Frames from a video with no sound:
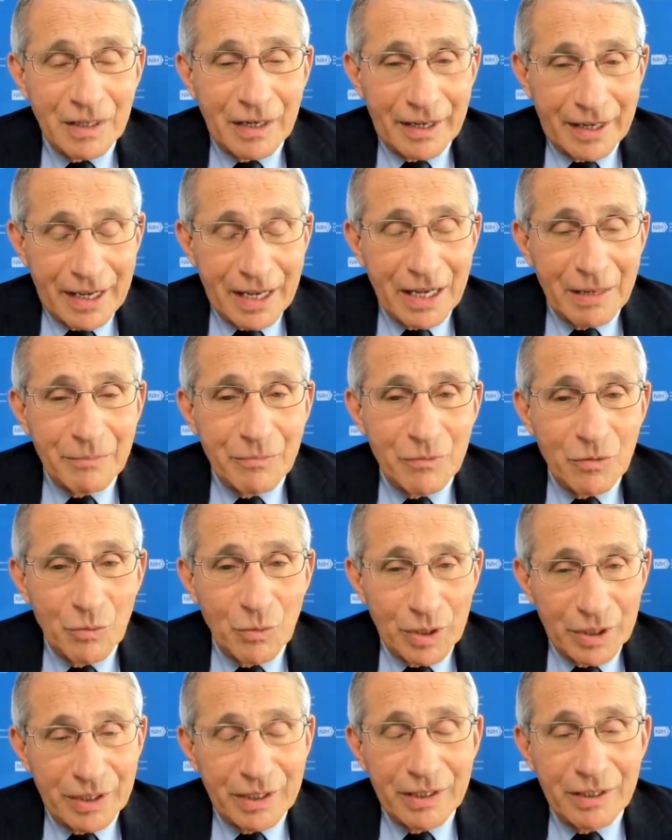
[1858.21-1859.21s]
I am
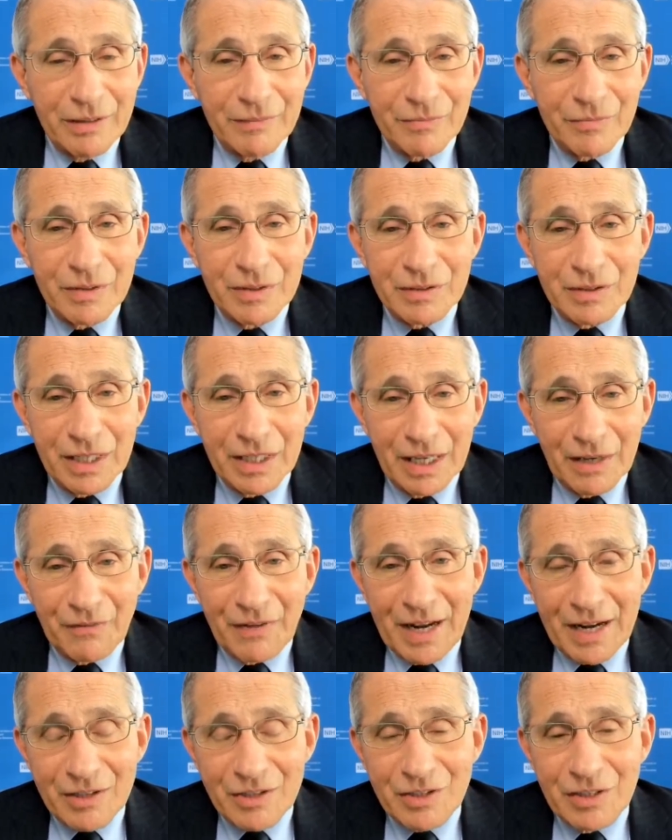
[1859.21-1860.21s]
willing to
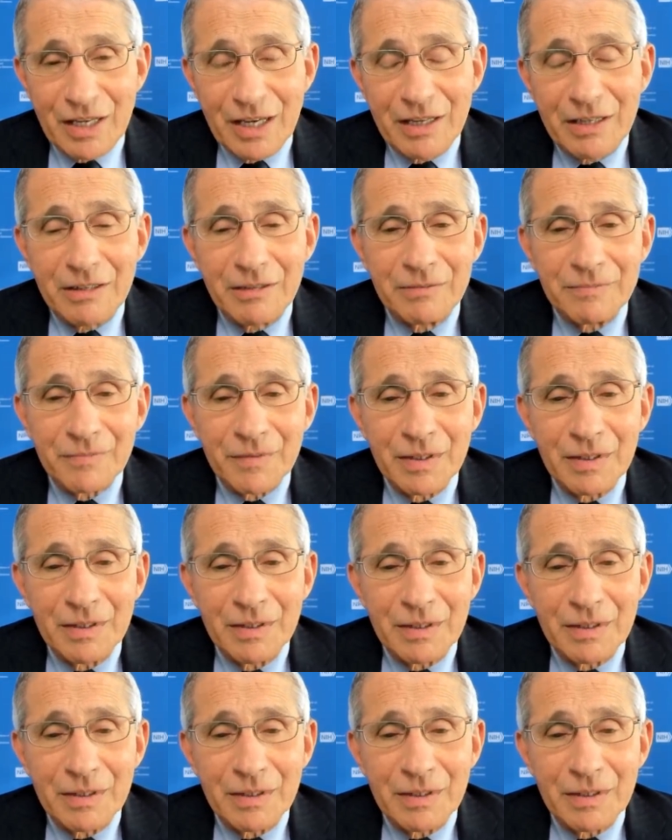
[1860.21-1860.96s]
get vaccinated.